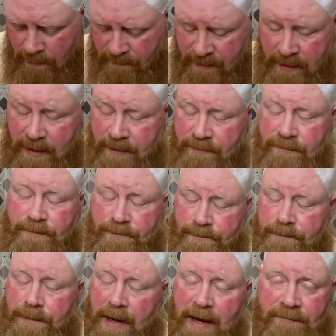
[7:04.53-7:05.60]
and
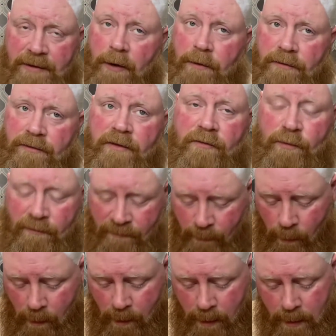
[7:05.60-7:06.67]
I've noticed this
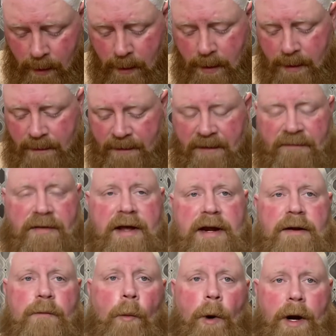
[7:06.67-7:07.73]
before, this
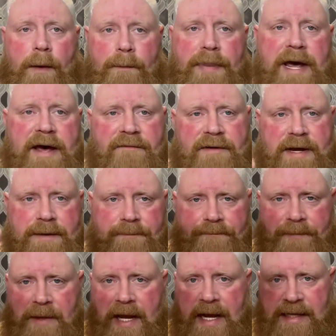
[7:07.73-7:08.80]
didn't want to pivot
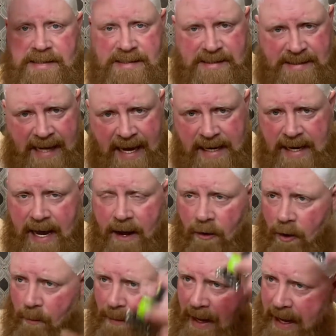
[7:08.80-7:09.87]
and stay down
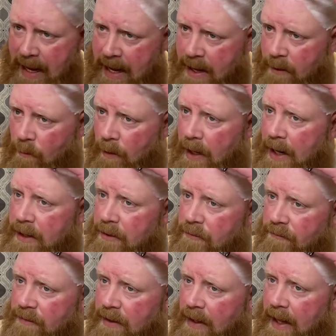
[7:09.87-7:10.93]
on my head when I
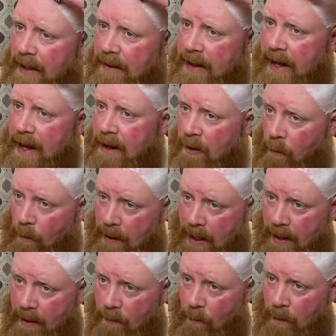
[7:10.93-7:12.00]
used it like that, or when
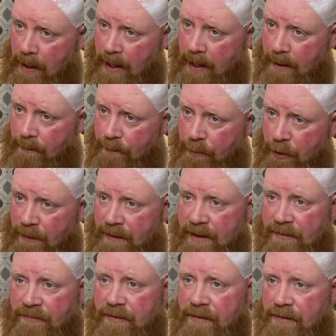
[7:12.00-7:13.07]
I put
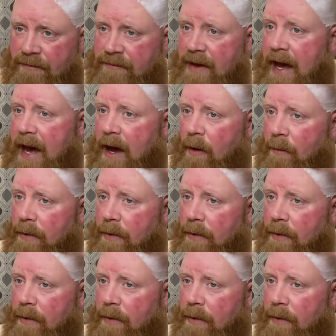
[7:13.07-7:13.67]
this to the scalp.